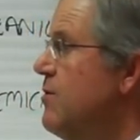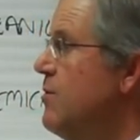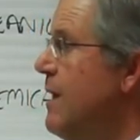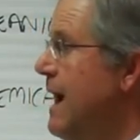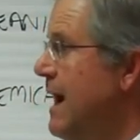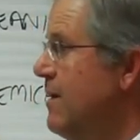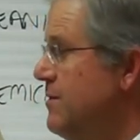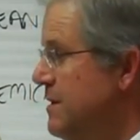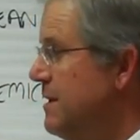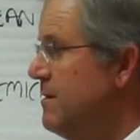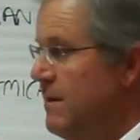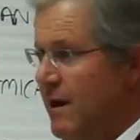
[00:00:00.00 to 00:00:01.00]
throughout
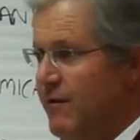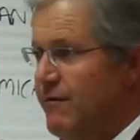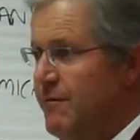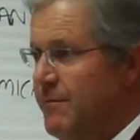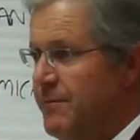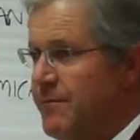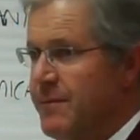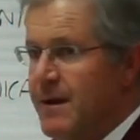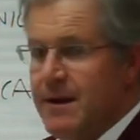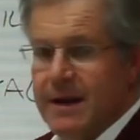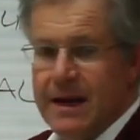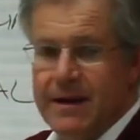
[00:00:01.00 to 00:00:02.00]
the glove.
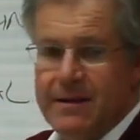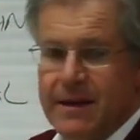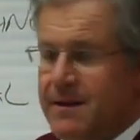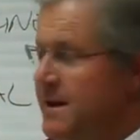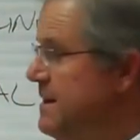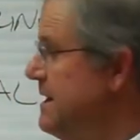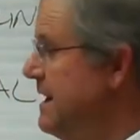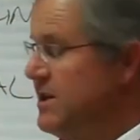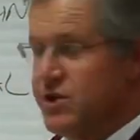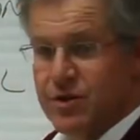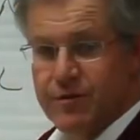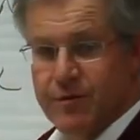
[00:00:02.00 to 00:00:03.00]
And then the
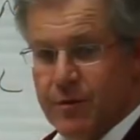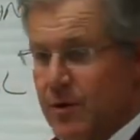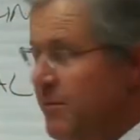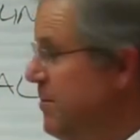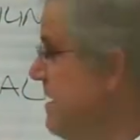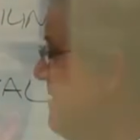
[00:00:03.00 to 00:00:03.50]
texture for a